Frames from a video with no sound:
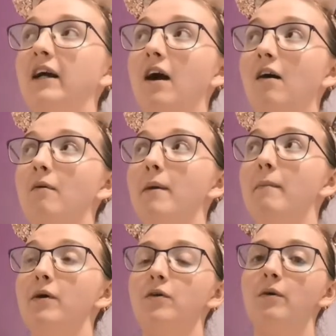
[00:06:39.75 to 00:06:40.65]
I can't
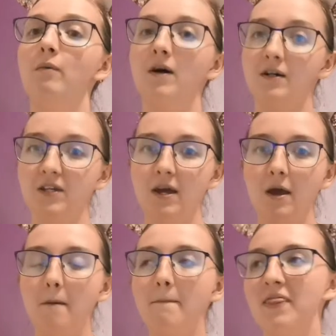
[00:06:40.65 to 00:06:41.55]
remember who it was,
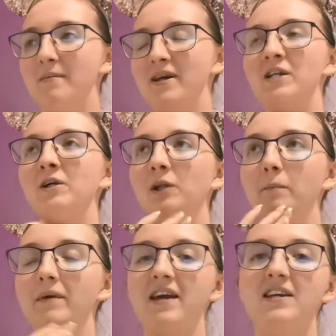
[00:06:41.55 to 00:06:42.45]
but they made her
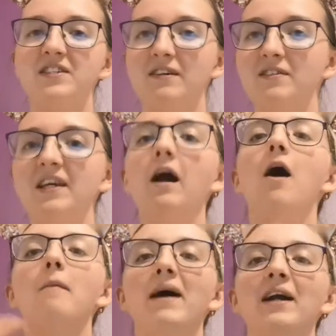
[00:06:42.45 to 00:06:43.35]
Lumpy ears and I was like,
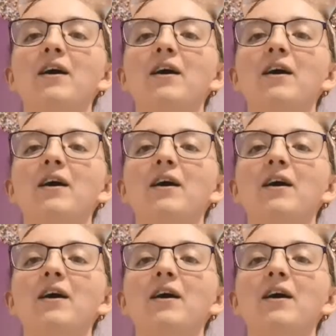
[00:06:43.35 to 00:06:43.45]
oh my